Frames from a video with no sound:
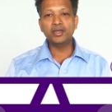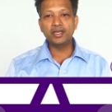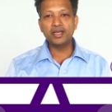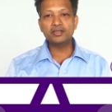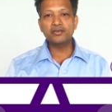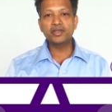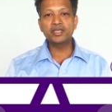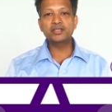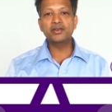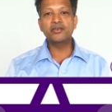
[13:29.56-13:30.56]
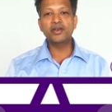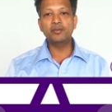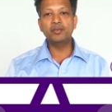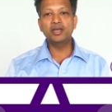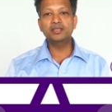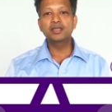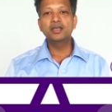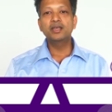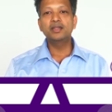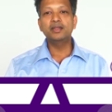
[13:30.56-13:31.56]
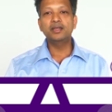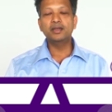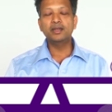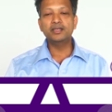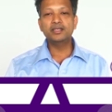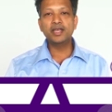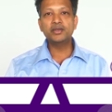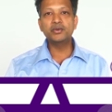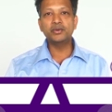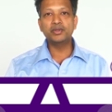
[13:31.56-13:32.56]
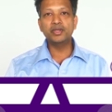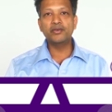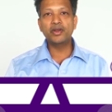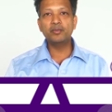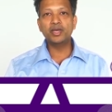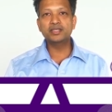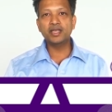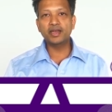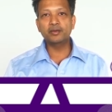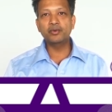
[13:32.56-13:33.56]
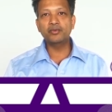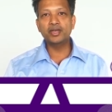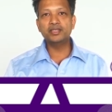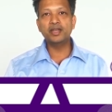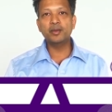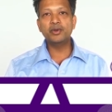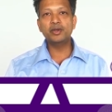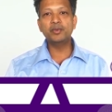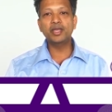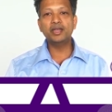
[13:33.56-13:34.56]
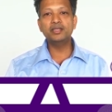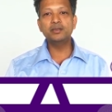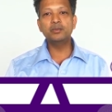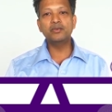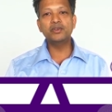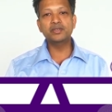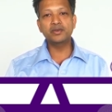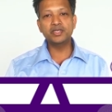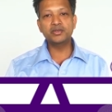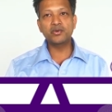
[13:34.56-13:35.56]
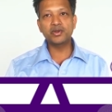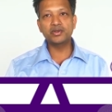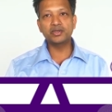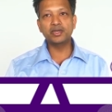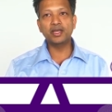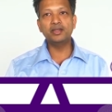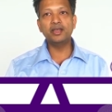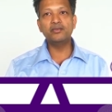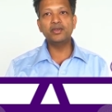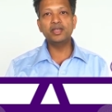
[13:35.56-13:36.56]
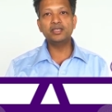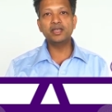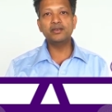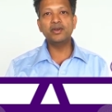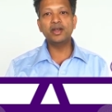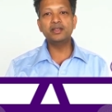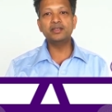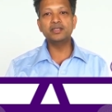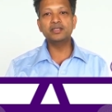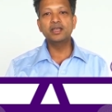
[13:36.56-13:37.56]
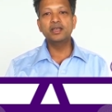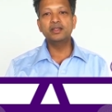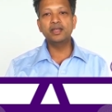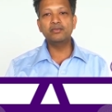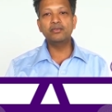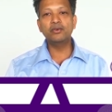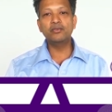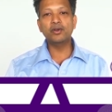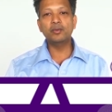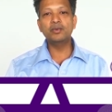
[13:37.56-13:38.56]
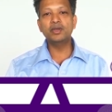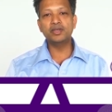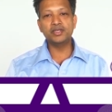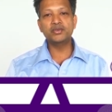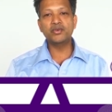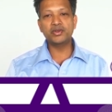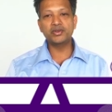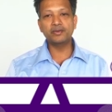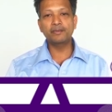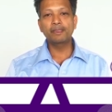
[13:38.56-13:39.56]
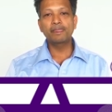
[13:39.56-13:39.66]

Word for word: in case of registered trademarks, the statute, the Trademarks Act provides elaborate mechanism of its registration and there are various advantages that flow from registration.